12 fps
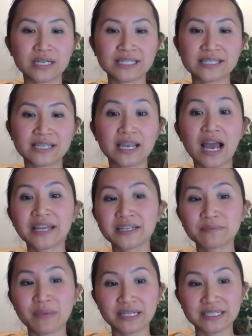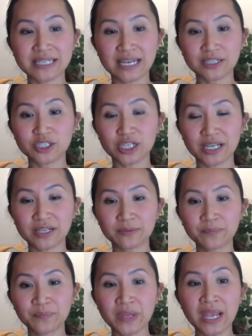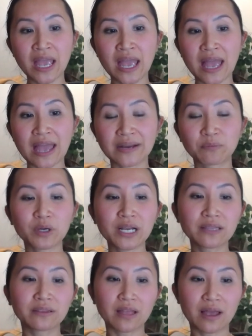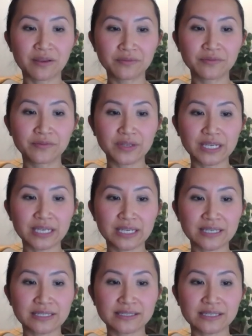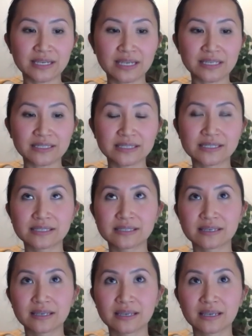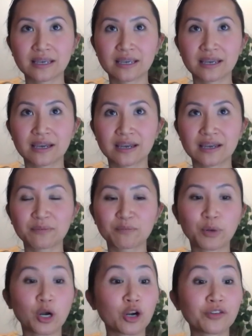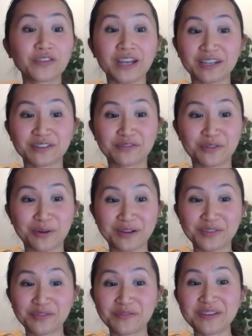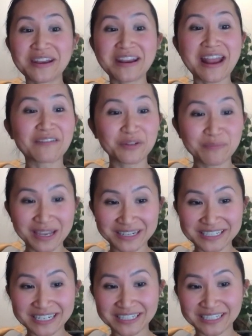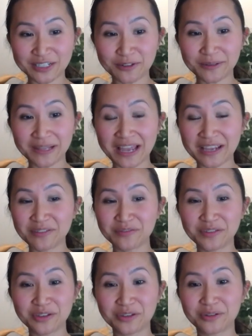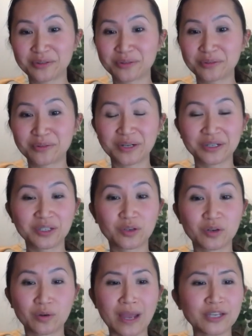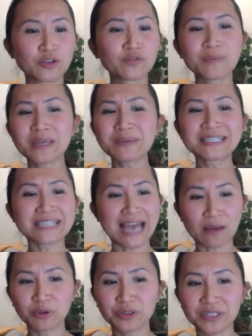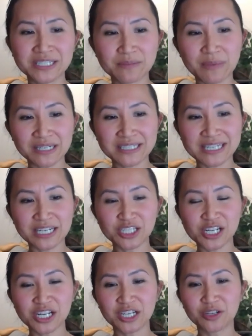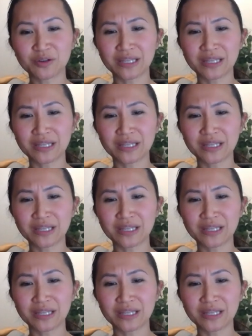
it's a guided meditation. And what I love is it's perfect for if you've never meditated in your life, and you've maybe dabbled into meditation and